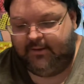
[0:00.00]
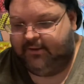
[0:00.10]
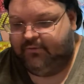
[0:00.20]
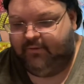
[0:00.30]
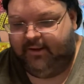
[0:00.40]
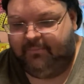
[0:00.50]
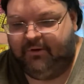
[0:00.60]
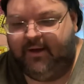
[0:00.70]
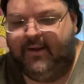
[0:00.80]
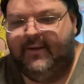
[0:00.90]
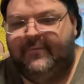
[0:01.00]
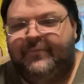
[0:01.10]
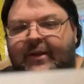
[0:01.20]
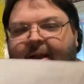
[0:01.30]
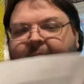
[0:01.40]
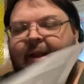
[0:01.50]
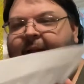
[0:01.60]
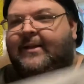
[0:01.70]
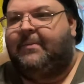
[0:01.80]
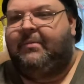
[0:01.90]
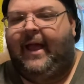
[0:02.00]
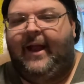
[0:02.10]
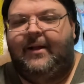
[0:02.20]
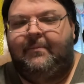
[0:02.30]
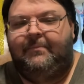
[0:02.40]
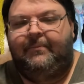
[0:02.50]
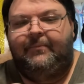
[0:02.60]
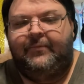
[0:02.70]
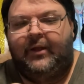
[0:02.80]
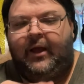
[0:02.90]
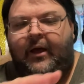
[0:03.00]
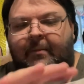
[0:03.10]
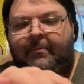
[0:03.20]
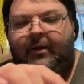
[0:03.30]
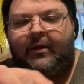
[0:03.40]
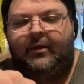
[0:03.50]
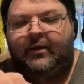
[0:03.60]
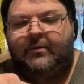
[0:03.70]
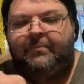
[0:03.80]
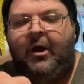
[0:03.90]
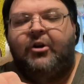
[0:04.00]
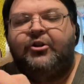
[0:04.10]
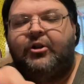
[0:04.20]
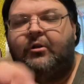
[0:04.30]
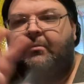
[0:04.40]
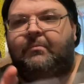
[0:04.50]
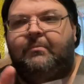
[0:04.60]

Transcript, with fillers: is really pretty. It has a black um, partial